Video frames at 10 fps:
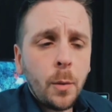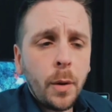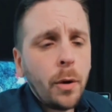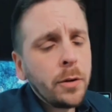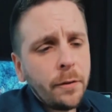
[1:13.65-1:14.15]

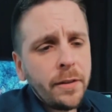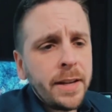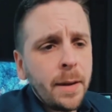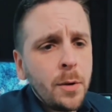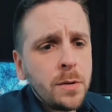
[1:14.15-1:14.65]
We worked over the
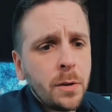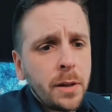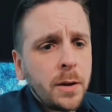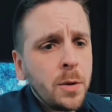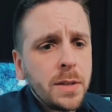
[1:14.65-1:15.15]
demos on
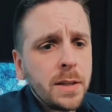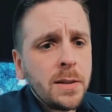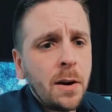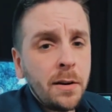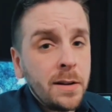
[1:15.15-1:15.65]
an acoustic
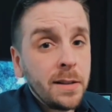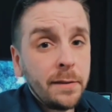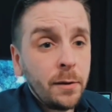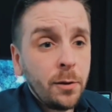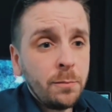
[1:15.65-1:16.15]
guitar in his
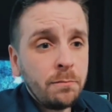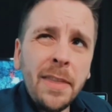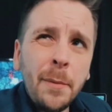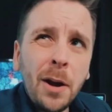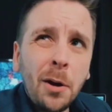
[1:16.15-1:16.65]
living room,
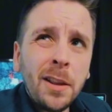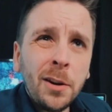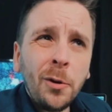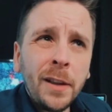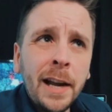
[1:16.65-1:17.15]
and then we called it
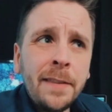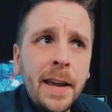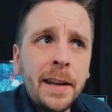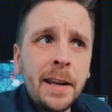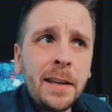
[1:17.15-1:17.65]
an early night
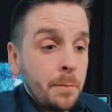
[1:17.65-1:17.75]
that night.